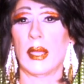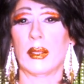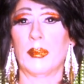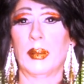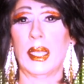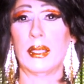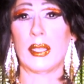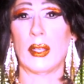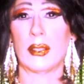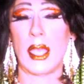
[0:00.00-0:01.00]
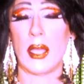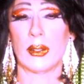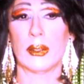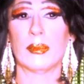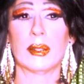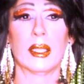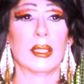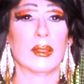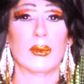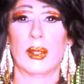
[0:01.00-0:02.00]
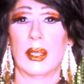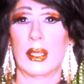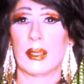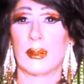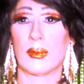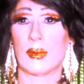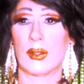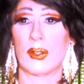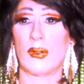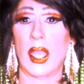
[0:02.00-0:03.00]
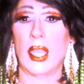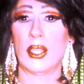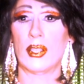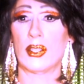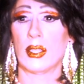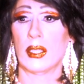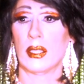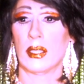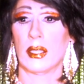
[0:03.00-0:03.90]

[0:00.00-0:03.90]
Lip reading: Now, the play starts out with this strange